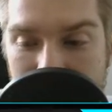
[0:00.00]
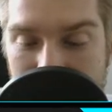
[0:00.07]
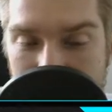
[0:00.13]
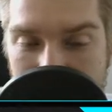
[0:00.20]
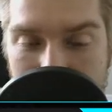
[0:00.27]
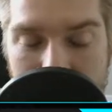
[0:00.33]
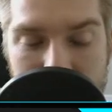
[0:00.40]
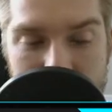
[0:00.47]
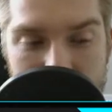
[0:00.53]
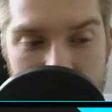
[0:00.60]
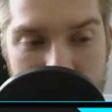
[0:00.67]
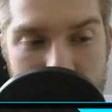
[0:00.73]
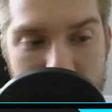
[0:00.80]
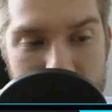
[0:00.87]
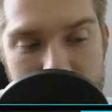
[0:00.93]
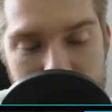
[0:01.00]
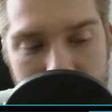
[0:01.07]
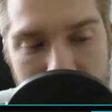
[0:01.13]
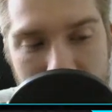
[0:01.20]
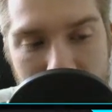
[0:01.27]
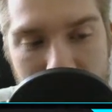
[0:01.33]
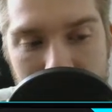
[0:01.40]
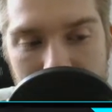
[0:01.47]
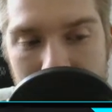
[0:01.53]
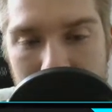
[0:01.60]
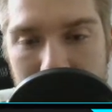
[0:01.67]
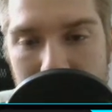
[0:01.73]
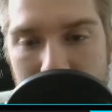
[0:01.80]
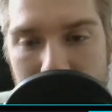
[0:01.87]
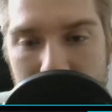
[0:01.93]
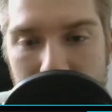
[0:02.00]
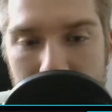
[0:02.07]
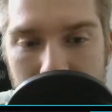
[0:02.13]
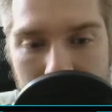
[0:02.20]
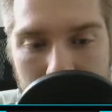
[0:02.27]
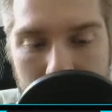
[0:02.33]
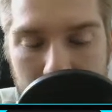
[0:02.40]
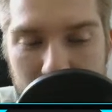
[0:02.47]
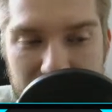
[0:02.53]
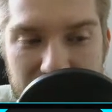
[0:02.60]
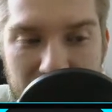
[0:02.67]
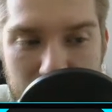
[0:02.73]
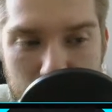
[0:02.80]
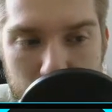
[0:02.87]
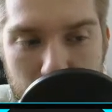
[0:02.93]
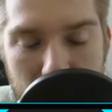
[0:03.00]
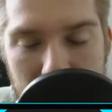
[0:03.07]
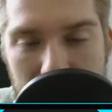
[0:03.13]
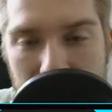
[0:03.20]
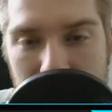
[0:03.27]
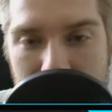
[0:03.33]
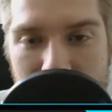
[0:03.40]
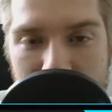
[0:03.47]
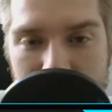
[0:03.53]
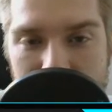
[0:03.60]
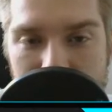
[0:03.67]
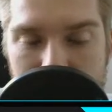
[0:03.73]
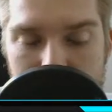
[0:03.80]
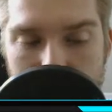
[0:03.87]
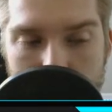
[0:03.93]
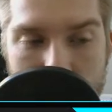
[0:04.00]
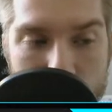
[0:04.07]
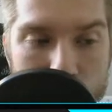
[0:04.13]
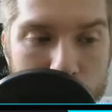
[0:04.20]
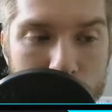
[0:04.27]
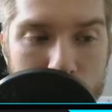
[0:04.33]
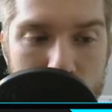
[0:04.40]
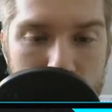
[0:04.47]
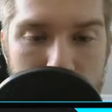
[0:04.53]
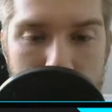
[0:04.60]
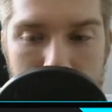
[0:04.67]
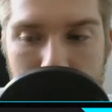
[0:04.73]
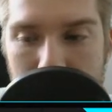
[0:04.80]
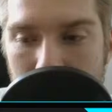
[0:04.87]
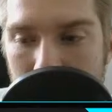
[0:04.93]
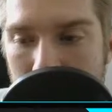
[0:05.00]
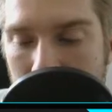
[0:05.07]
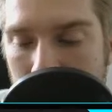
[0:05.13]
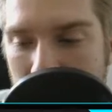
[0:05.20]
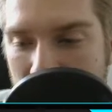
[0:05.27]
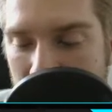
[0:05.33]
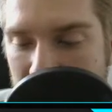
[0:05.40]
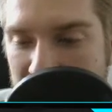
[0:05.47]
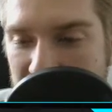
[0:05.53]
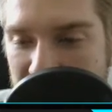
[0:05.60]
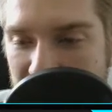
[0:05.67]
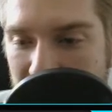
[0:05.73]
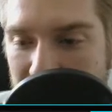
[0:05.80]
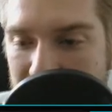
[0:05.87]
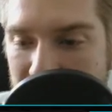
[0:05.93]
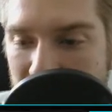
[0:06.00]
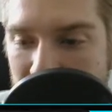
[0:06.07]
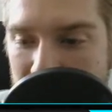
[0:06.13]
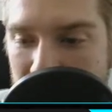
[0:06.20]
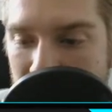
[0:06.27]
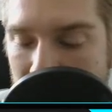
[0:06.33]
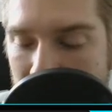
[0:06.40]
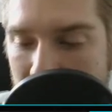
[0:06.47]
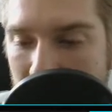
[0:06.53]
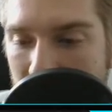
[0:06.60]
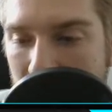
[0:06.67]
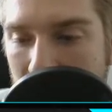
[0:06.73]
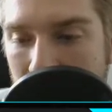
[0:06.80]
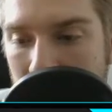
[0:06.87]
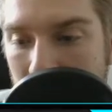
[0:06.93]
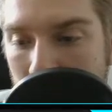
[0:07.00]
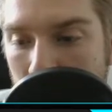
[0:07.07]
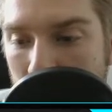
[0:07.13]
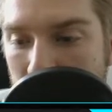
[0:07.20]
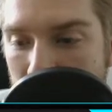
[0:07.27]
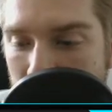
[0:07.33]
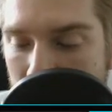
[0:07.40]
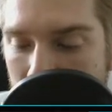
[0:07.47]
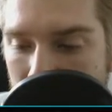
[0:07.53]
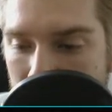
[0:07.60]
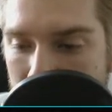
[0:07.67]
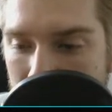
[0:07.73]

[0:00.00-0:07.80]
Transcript: he actually has a potential breakout season as well. I think he's in the discussion with